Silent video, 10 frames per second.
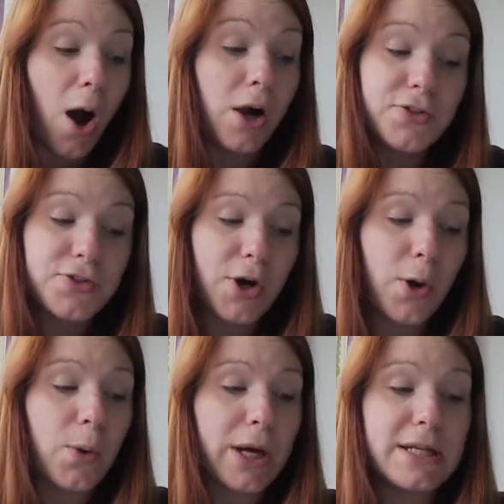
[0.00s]

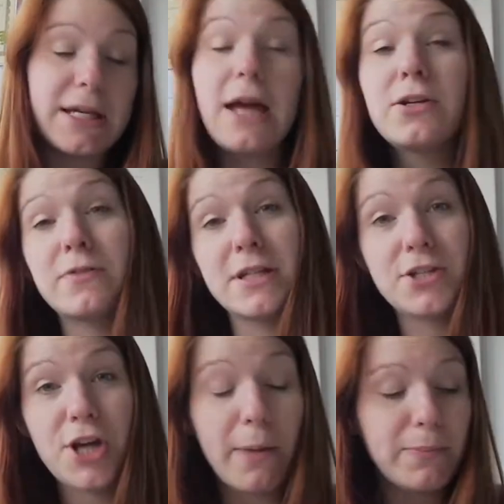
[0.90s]
Also, in the end of this
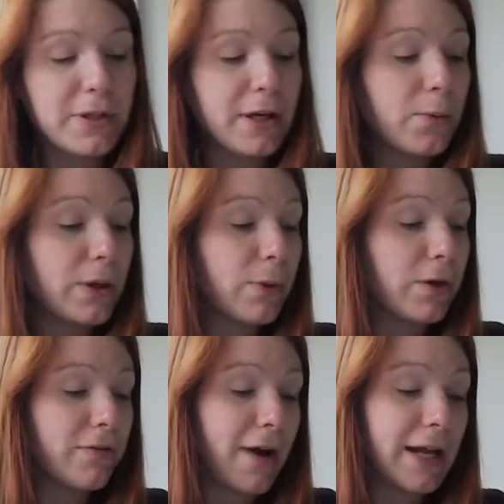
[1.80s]
chapter, we
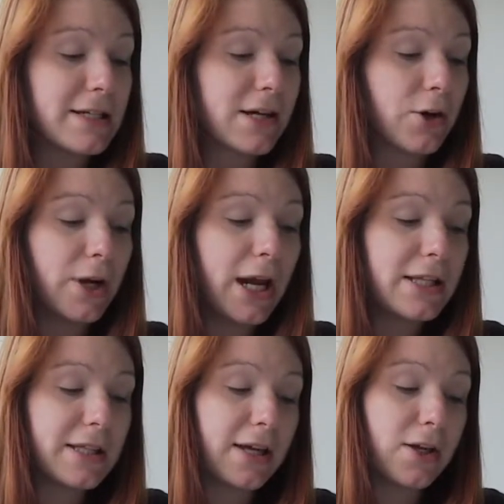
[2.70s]
will find
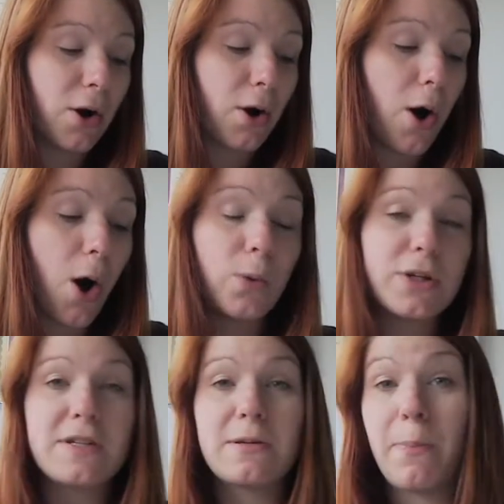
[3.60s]
creating your
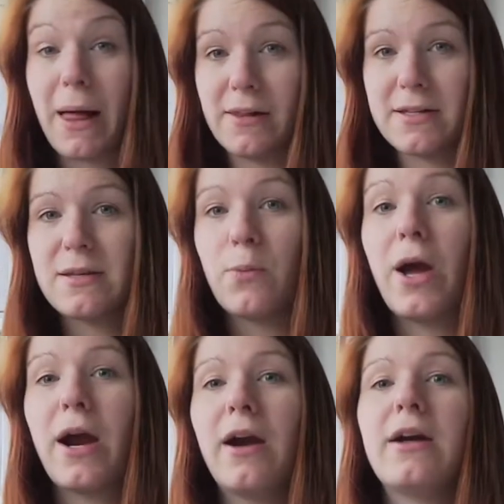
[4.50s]
own spells,
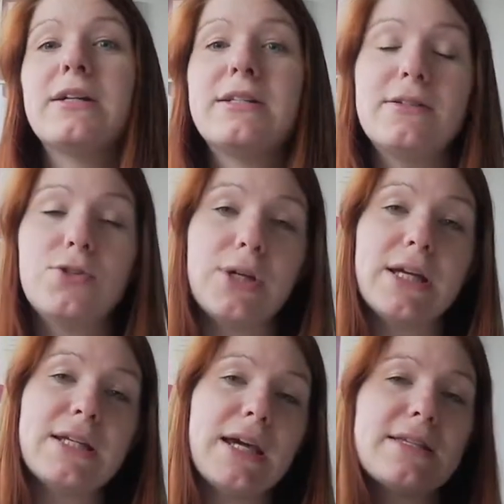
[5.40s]
where
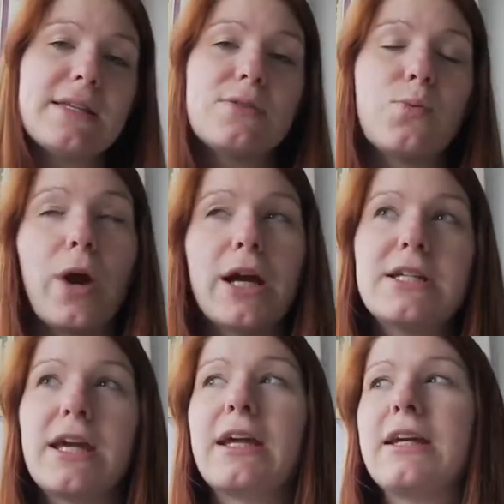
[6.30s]
Juliet Diaz is
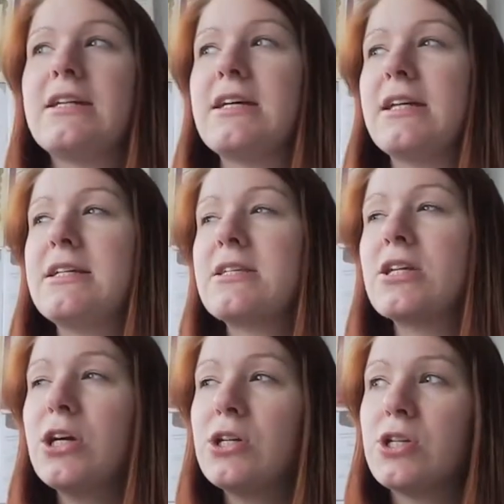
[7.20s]
writing that it is
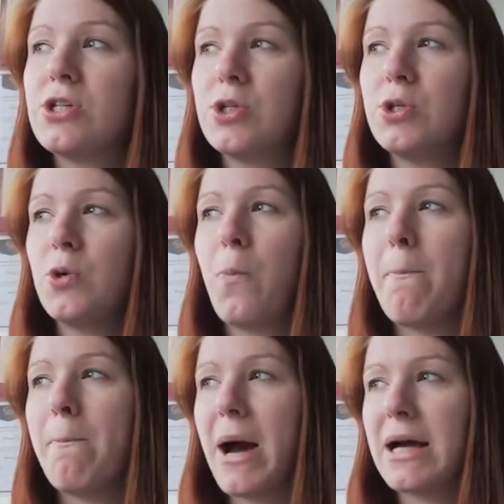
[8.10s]
good to do
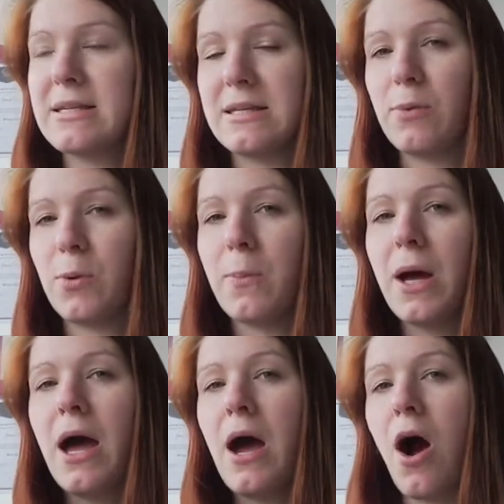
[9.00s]
maximum
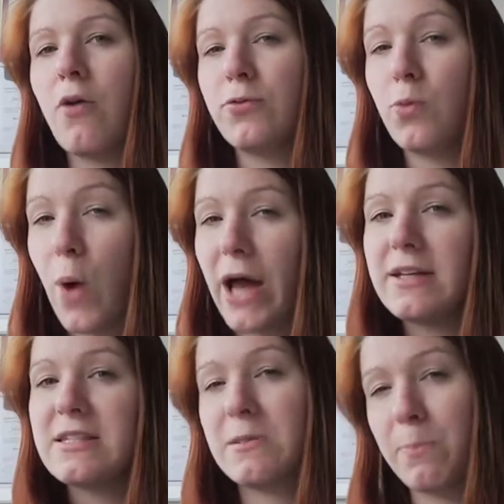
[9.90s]
of
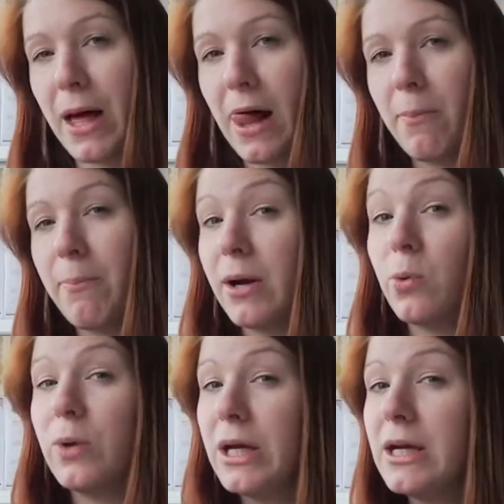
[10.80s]
1 spell per
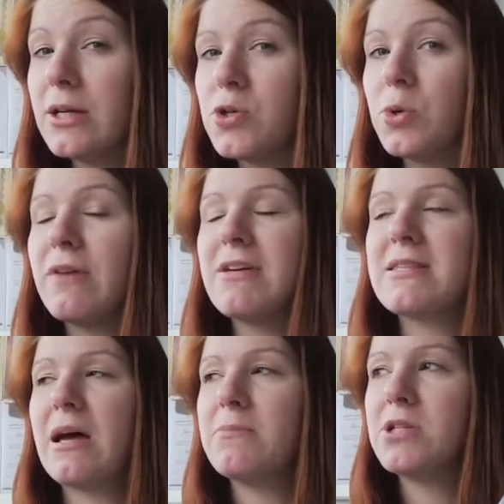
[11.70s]
week, to give it
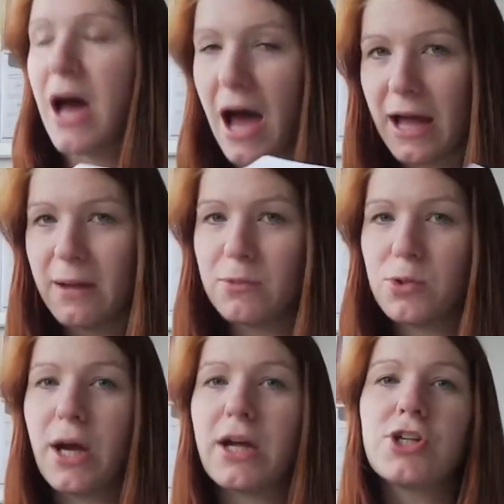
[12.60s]
some time
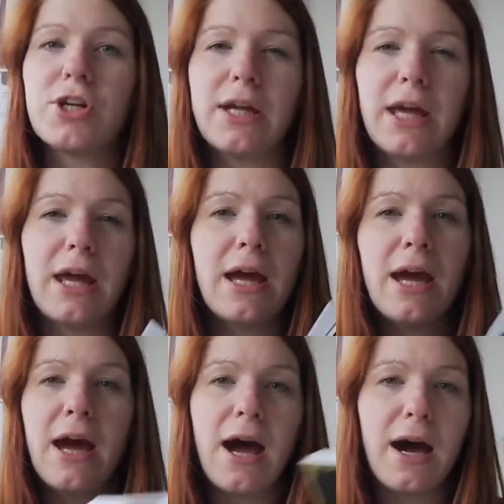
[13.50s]
to actually
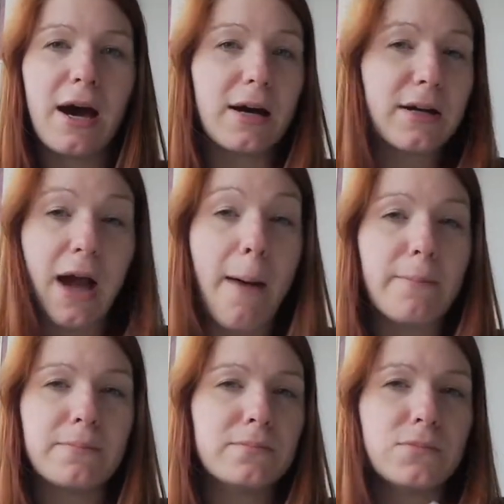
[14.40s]

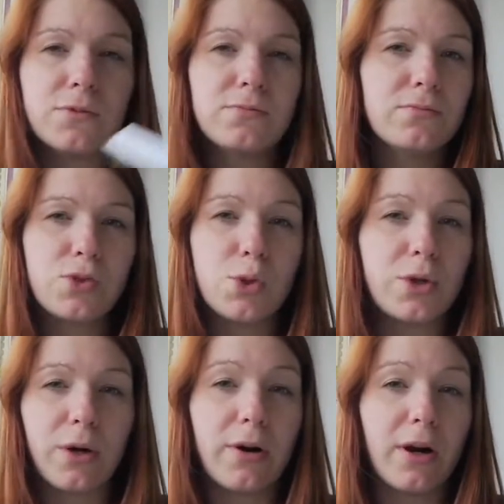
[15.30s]
come to
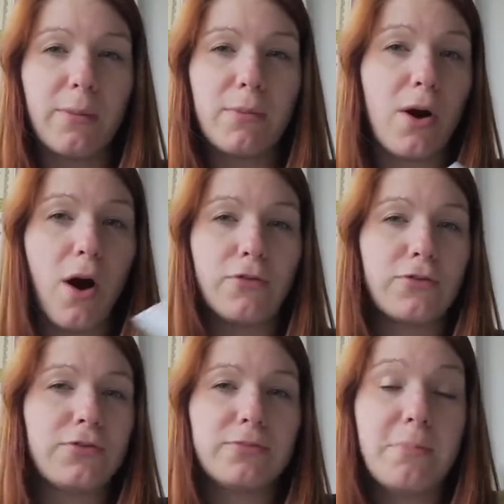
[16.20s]
the realm
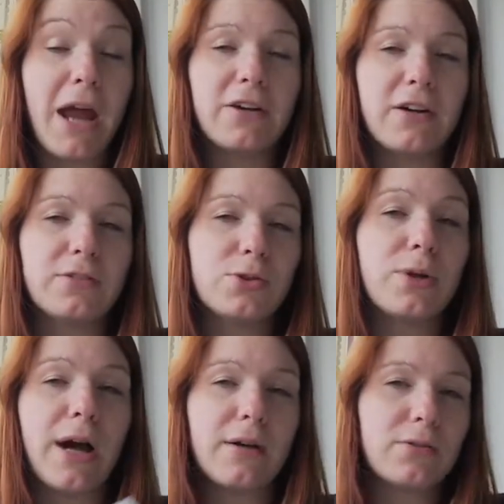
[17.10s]
of matter,
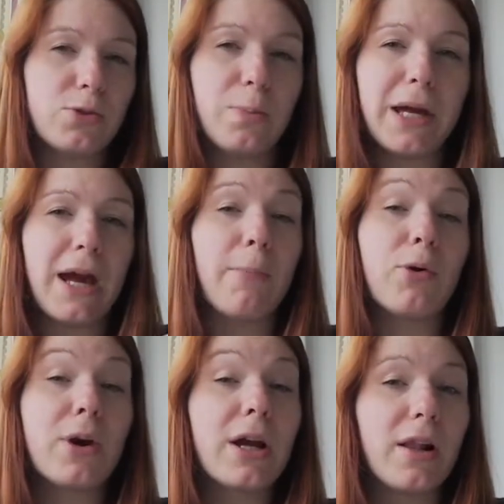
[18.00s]
to become
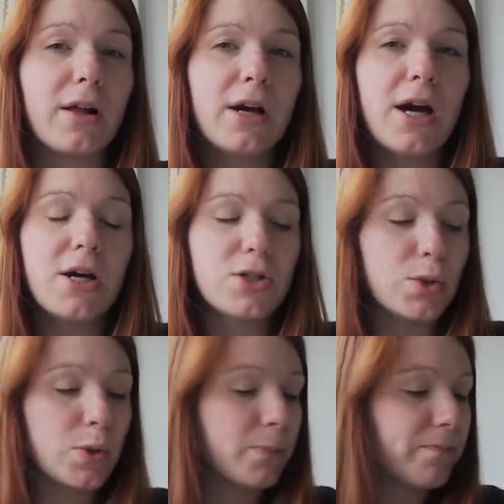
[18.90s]
real,
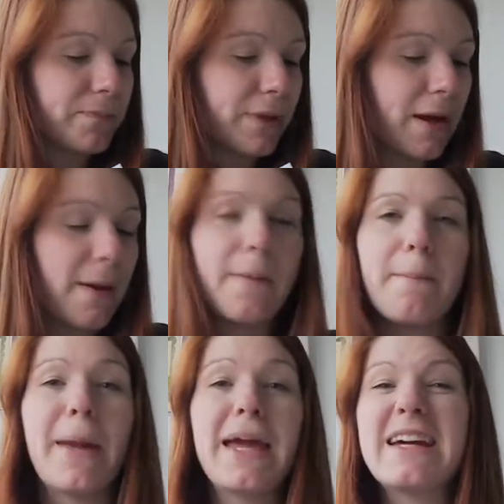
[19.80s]
to make